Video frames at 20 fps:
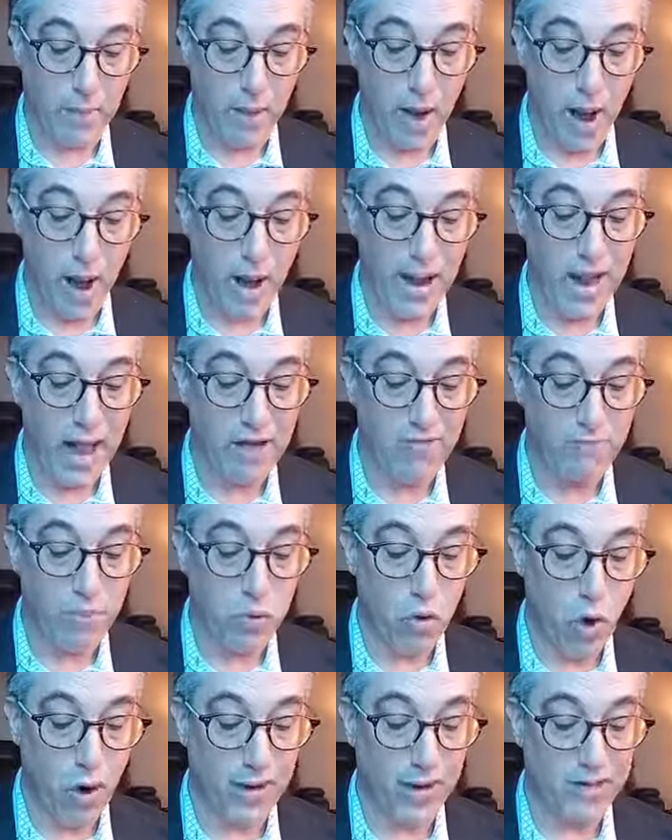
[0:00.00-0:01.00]
I have
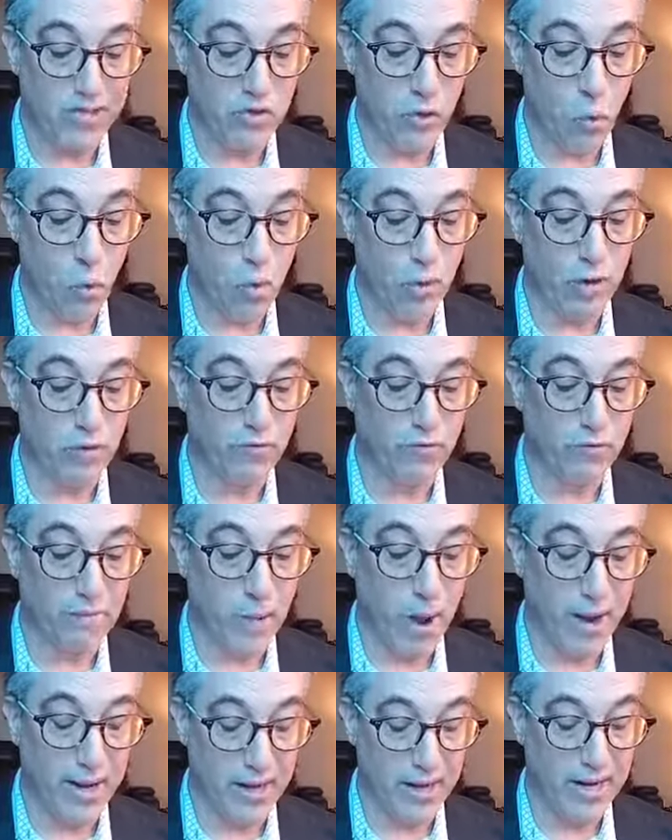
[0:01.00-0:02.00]
products ordered from
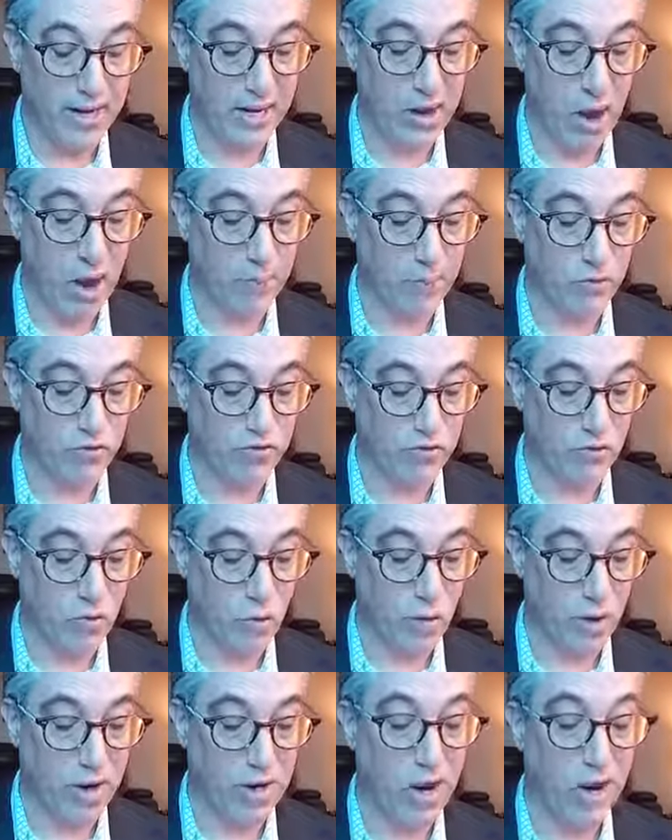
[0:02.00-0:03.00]
my e-commerce
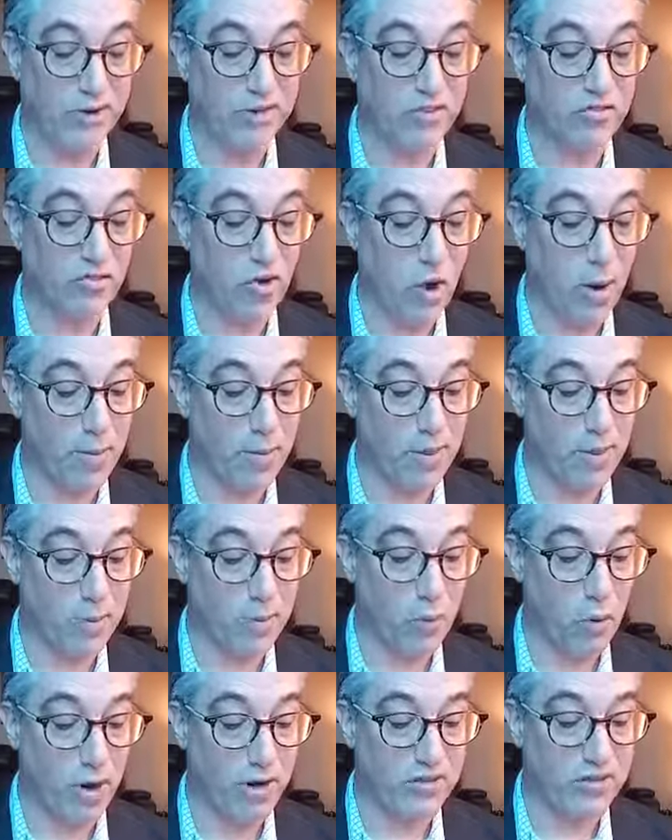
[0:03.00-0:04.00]
store and I determine the
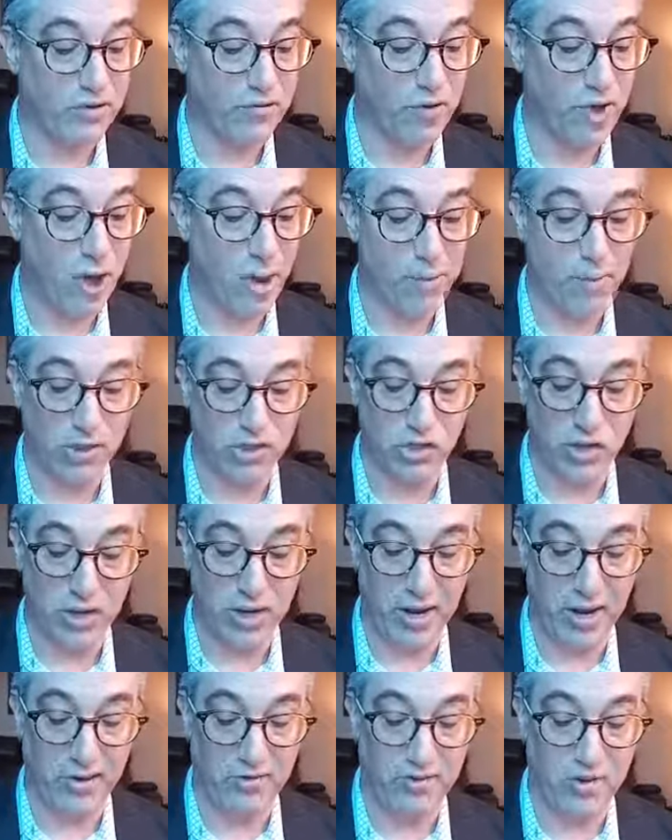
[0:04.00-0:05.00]
price of how much it
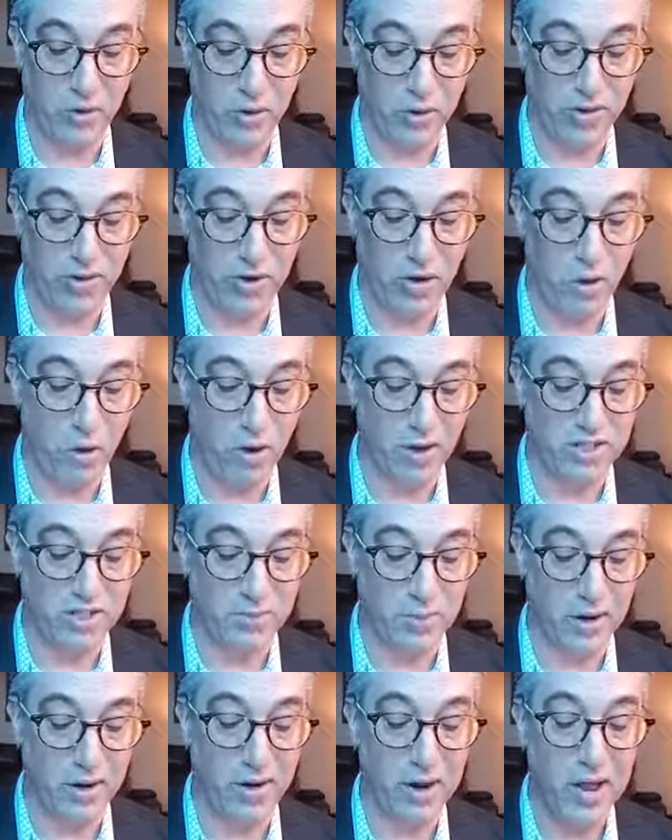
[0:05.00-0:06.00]
is going to cost
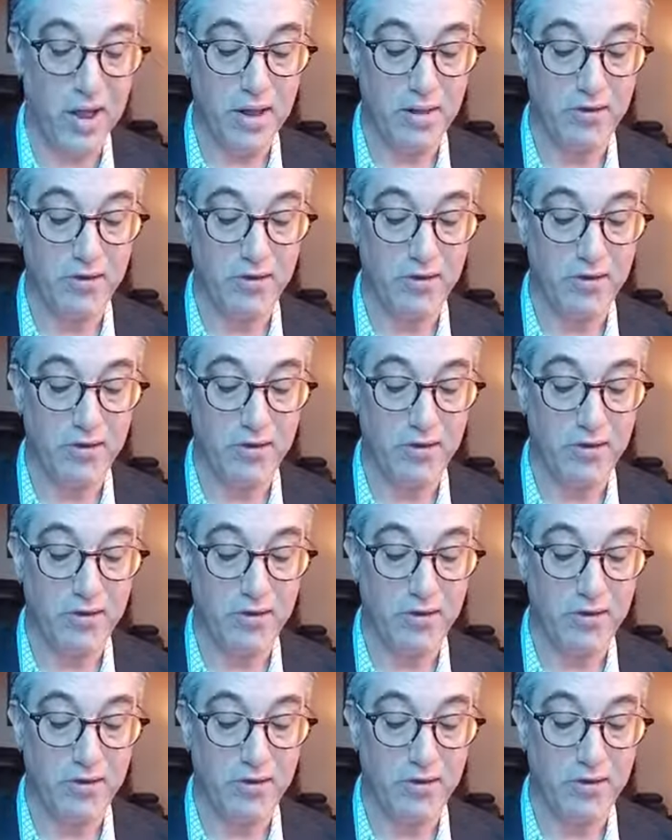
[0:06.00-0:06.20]
me